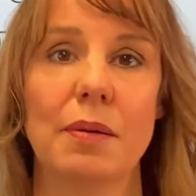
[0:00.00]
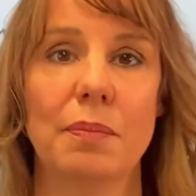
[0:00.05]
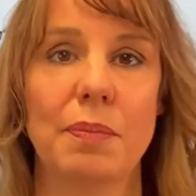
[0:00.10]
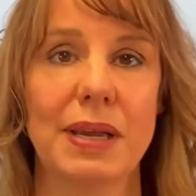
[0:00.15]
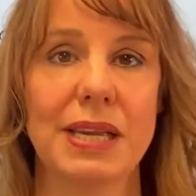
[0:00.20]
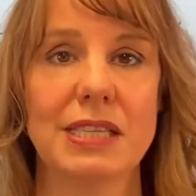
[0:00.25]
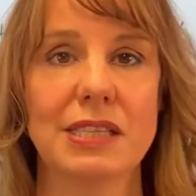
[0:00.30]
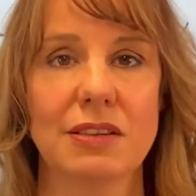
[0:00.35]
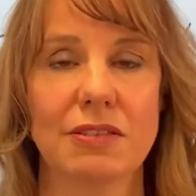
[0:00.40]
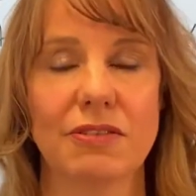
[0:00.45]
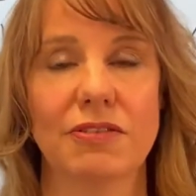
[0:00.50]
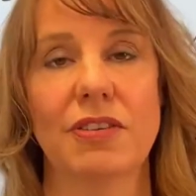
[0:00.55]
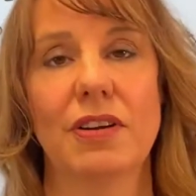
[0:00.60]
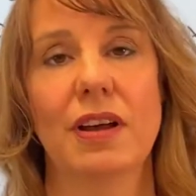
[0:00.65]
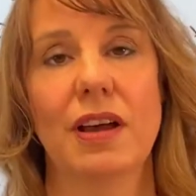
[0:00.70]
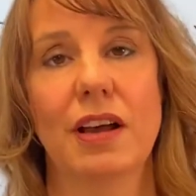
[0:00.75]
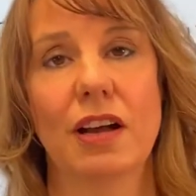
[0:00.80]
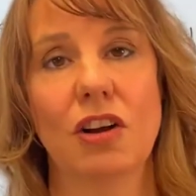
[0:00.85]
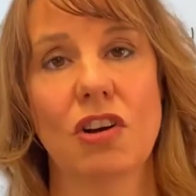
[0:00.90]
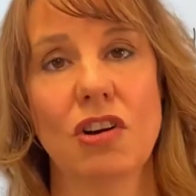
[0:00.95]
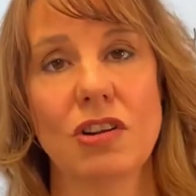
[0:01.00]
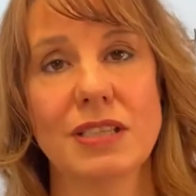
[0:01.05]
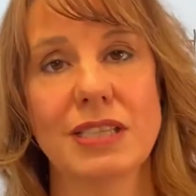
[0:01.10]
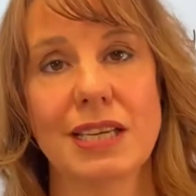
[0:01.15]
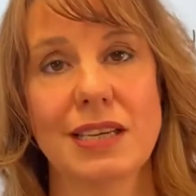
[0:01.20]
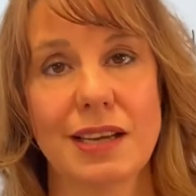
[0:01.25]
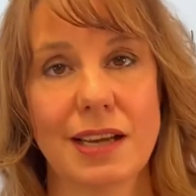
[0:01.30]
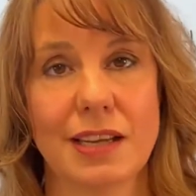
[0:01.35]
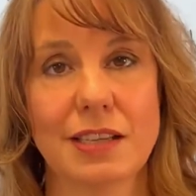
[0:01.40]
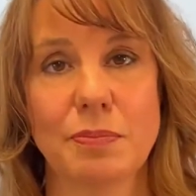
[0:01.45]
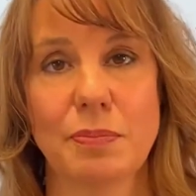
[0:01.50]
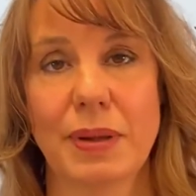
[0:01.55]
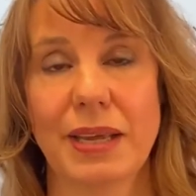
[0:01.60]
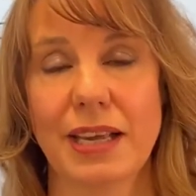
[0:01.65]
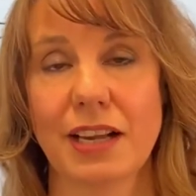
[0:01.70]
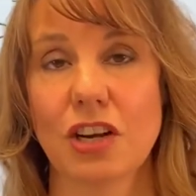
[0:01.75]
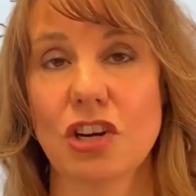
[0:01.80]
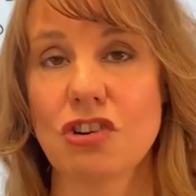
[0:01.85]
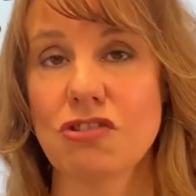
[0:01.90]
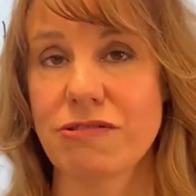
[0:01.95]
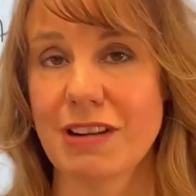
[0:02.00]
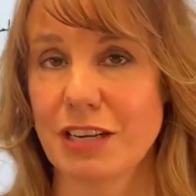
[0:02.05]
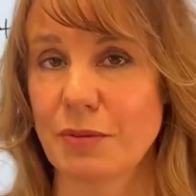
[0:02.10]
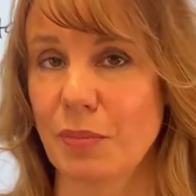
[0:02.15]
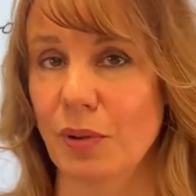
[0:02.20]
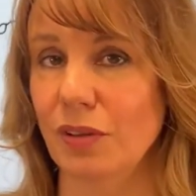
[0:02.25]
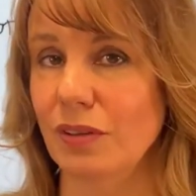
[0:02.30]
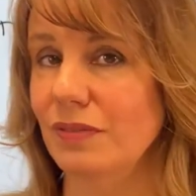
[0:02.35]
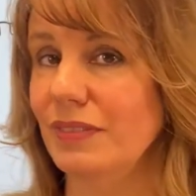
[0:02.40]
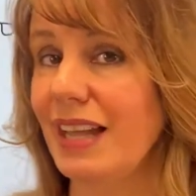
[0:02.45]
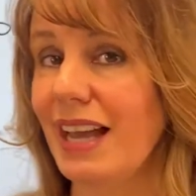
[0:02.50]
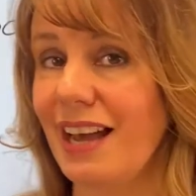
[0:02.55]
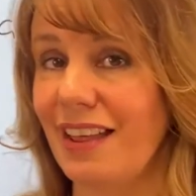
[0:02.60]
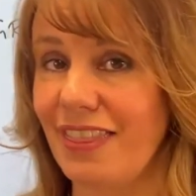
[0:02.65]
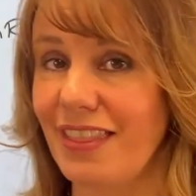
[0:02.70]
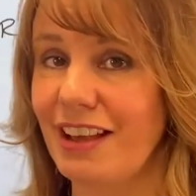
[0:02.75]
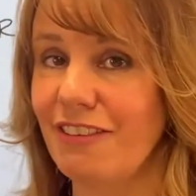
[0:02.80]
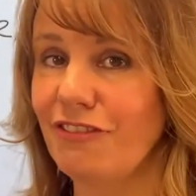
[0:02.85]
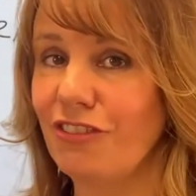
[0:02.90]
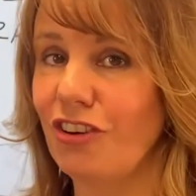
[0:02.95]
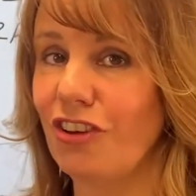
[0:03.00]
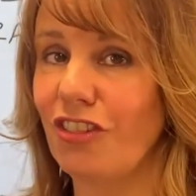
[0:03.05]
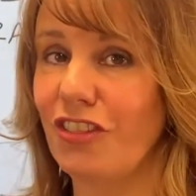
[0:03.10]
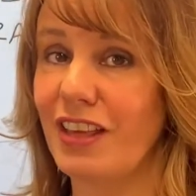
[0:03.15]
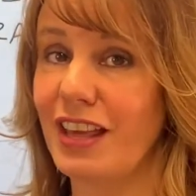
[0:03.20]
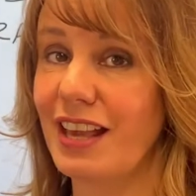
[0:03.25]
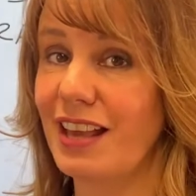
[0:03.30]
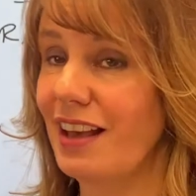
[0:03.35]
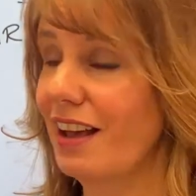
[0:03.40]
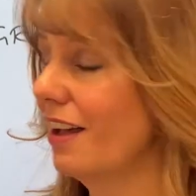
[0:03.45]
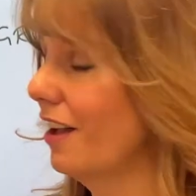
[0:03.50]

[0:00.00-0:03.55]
piece of content as being credible, and therefore the